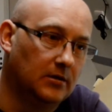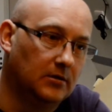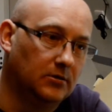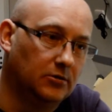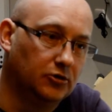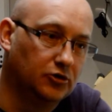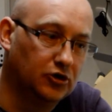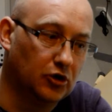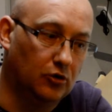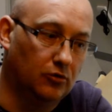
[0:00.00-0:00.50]

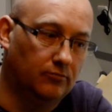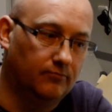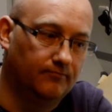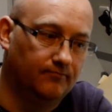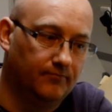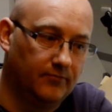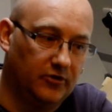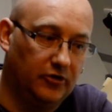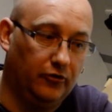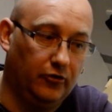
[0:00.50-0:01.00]
So
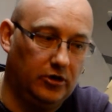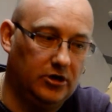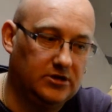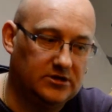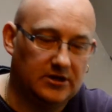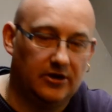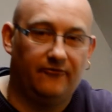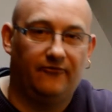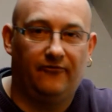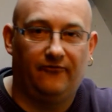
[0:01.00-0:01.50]
do
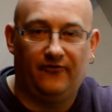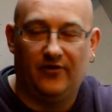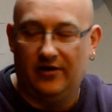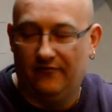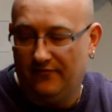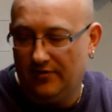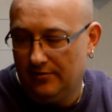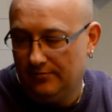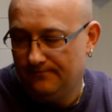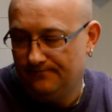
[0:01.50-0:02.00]
yourself a
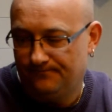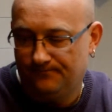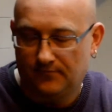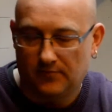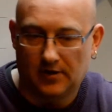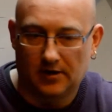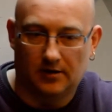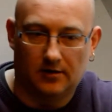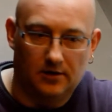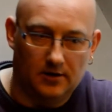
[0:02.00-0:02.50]
favour.
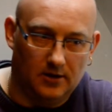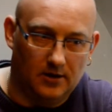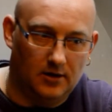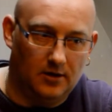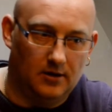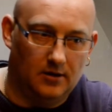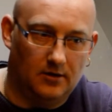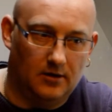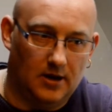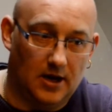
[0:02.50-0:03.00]

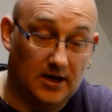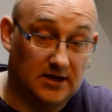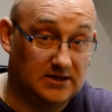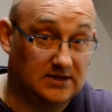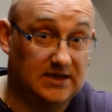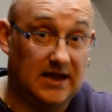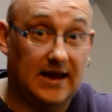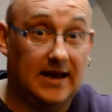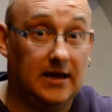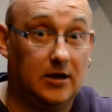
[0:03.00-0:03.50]

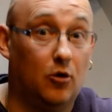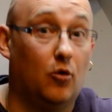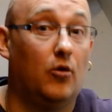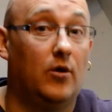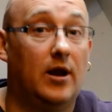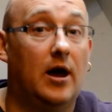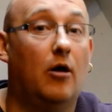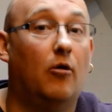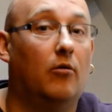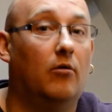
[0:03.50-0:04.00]
Instead of going
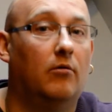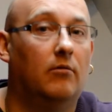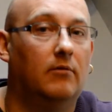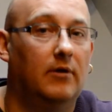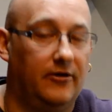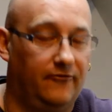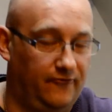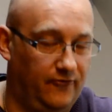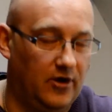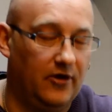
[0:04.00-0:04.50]
out,
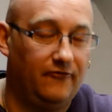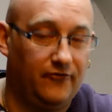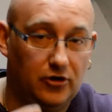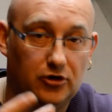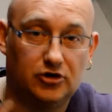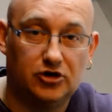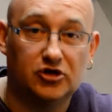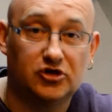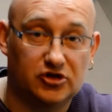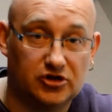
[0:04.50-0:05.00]
if you're
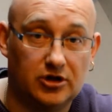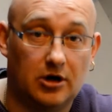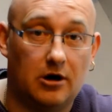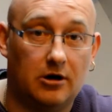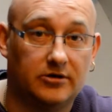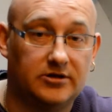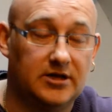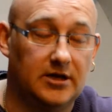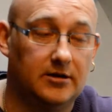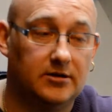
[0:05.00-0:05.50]
just
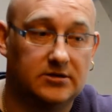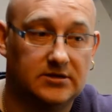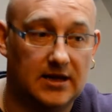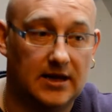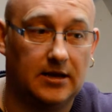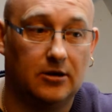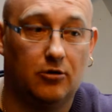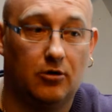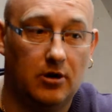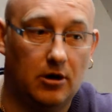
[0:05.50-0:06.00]
starting, instead
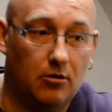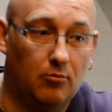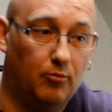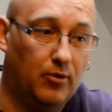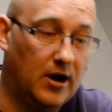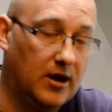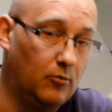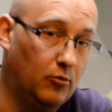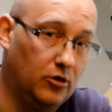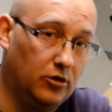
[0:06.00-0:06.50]
of going out and
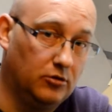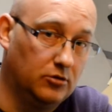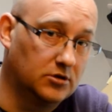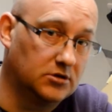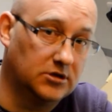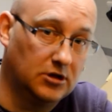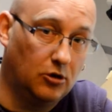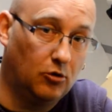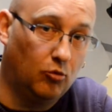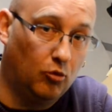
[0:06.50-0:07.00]
buying one of those
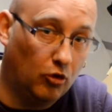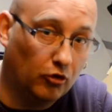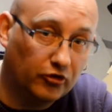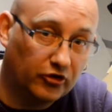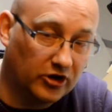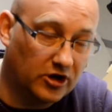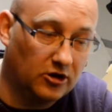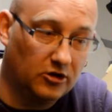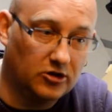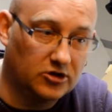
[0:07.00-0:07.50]
little
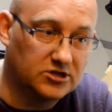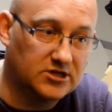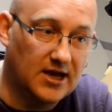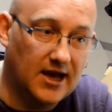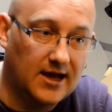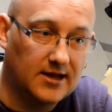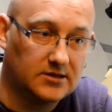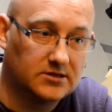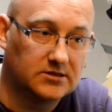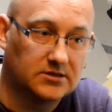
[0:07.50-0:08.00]
watercolour
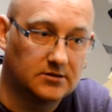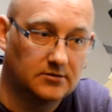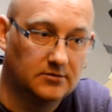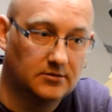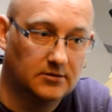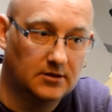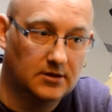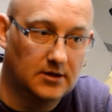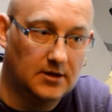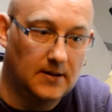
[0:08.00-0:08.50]
sets,
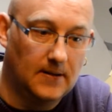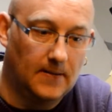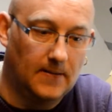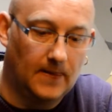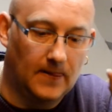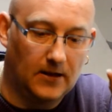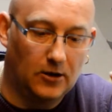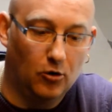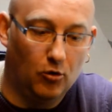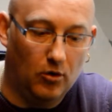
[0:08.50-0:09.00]

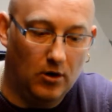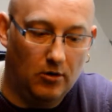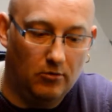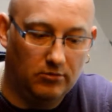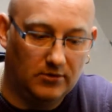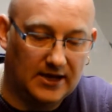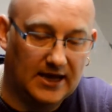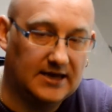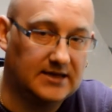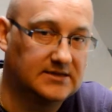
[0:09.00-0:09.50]
go out,
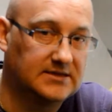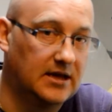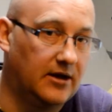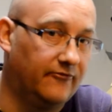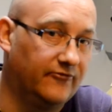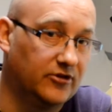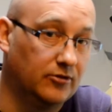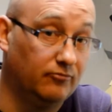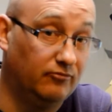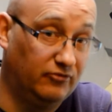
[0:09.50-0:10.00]
get yourself
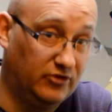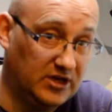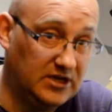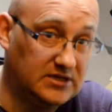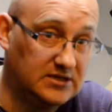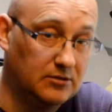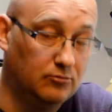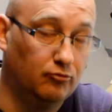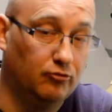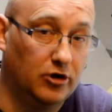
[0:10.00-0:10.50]
some
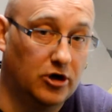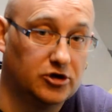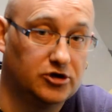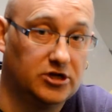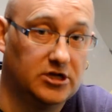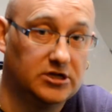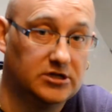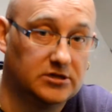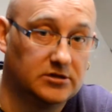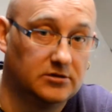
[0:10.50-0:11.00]
decent
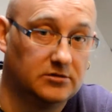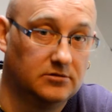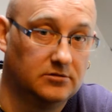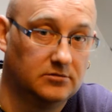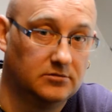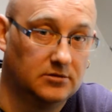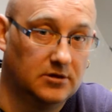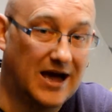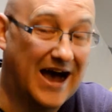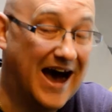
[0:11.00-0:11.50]
brushes,
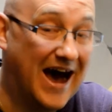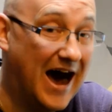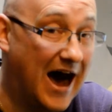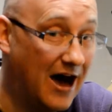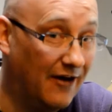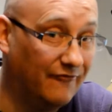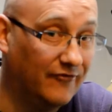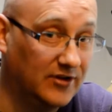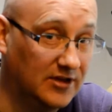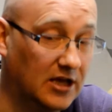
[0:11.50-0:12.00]

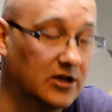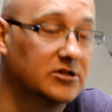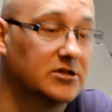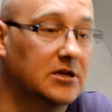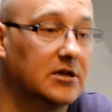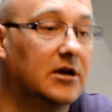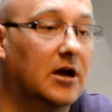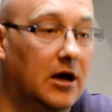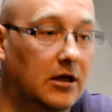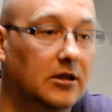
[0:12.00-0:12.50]
half a
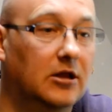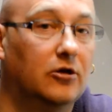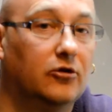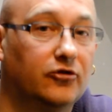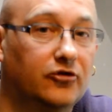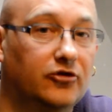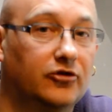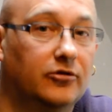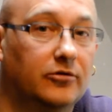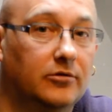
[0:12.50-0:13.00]
dozen
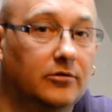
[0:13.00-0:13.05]
colours.